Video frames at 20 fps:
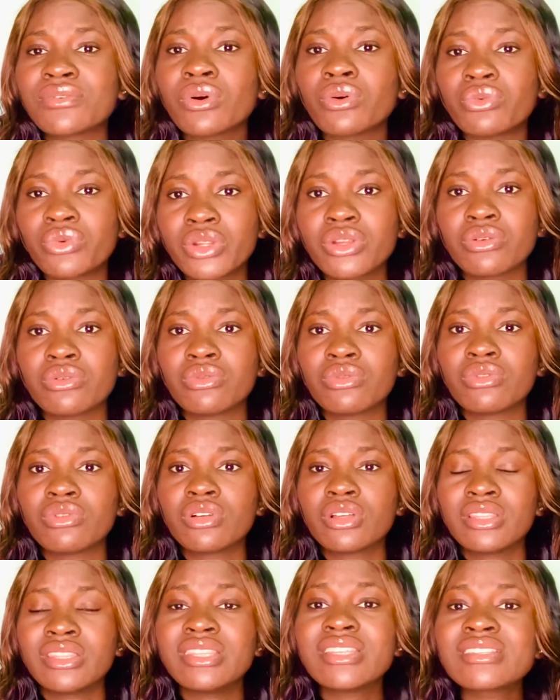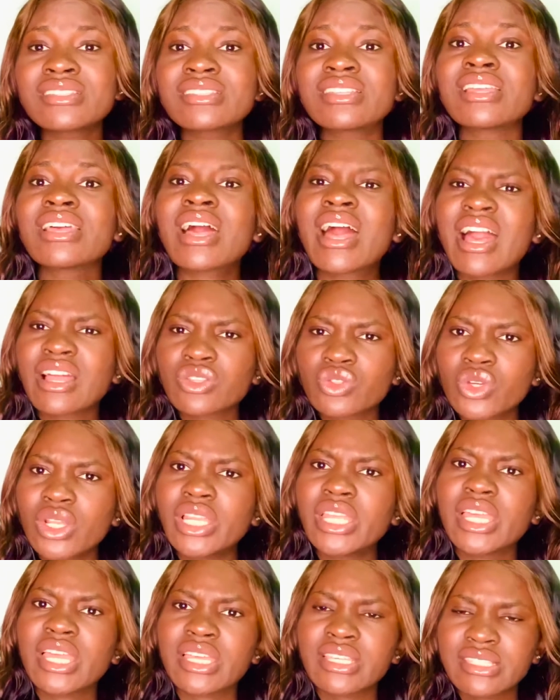real. This thing actually
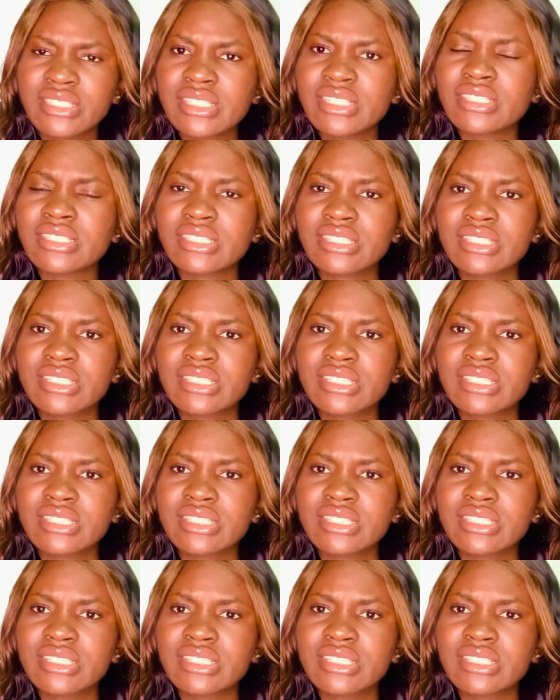exists.